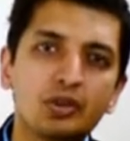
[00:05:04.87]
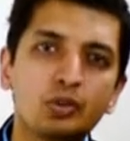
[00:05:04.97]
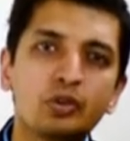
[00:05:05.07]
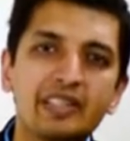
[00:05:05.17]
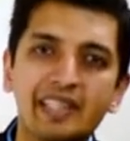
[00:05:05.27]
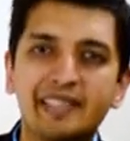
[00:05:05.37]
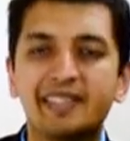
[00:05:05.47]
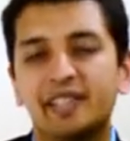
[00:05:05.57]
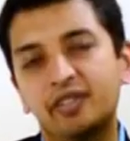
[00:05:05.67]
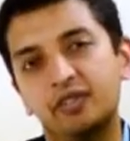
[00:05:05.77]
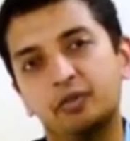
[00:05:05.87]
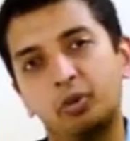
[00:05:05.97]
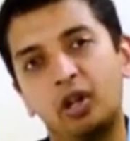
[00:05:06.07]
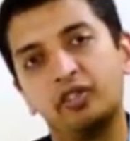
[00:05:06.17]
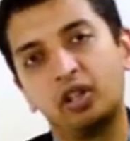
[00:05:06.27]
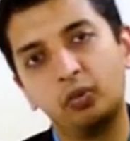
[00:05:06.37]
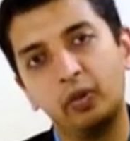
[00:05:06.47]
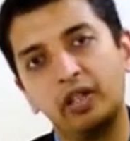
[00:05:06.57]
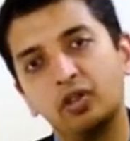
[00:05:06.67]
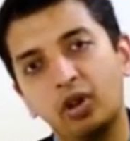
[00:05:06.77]
to the success of a project
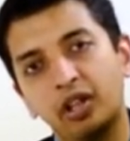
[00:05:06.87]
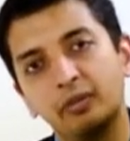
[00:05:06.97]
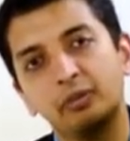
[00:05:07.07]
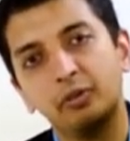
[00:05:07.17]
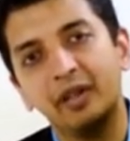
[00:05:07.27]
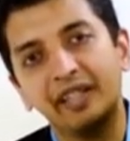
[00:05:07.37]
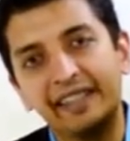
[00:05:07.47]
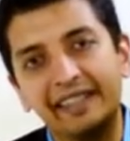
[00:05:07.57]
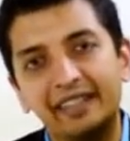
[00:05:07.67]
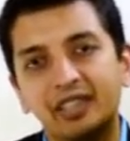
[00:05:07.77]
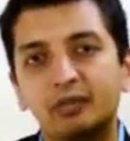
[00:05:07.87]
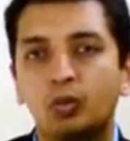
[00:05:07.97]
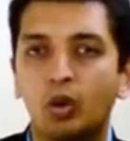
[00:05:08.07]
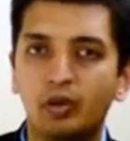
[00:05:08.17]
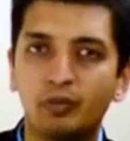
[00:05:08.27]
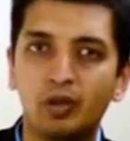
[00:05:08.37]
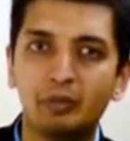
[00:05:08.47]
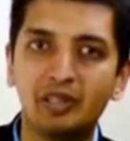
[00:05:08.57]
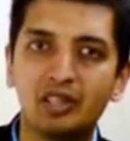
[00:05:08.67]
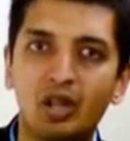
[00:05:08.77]
when you are implementing it in waterfall
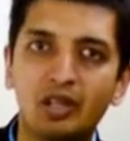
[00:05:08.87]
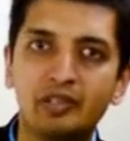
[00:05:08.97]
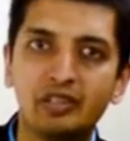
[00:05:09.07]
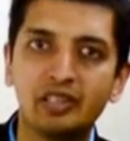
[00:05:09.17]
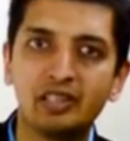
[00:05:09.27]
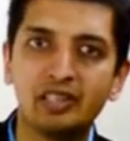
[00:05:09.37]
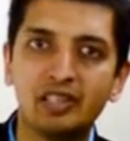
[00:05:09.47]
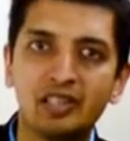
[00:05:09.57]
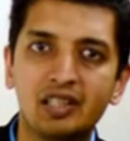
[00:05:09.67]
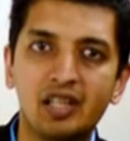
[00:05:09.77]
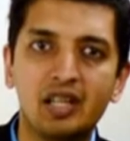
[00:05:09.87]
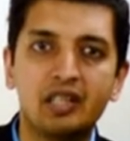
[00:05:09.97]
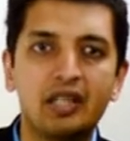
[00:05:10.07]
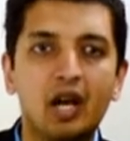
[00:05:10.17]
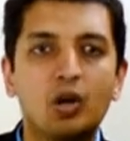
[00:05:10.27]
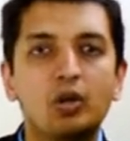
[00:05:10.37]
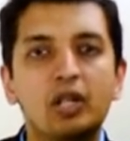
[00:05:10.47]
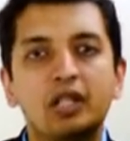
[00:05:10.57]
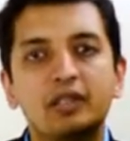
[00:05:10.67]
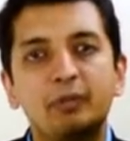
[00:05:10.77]
methodology. Now,
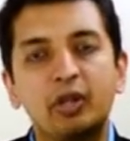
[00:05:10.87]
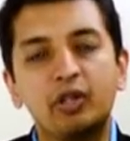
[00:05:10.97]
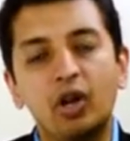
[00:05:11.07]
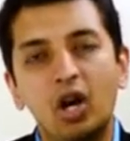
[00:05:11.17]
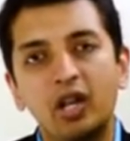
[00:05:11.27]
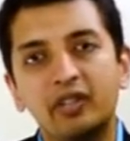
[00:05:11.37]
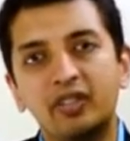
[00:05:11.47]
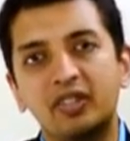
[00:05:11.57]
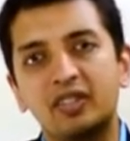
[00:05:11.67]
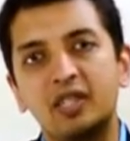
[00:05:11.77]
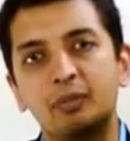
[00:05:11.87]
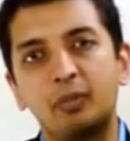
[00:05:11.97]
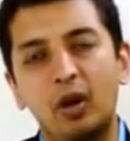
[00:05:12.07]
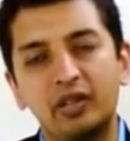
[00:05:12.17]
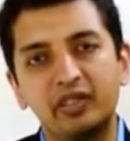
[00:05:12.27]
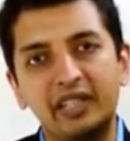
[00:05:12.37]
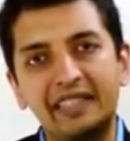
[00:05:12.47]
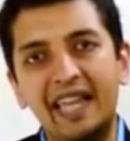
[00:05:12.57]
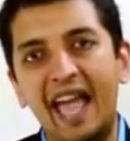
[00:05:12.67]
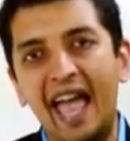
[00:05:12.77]
because the
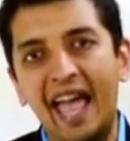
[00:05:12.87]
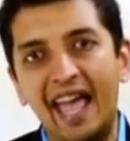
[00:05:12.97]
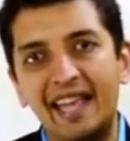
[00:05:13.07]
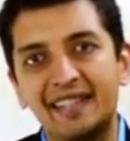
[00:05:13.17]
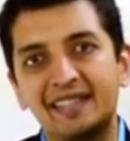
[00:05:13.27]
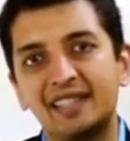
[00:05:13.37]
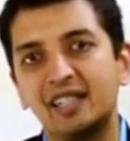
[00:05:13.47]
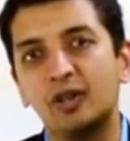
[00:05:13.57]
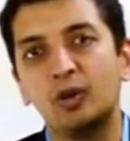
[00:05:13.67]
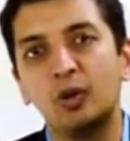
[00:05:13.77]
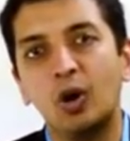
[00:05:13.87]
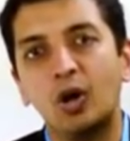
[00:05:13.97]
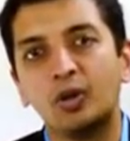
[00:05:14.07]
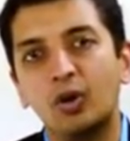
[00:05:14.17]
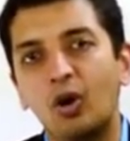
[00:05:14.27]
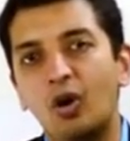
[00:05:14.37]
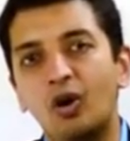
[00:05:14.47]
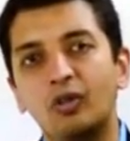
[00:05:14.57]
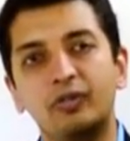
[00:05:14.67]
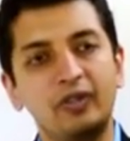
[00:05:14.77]
project has a lot
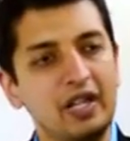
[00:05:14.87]
of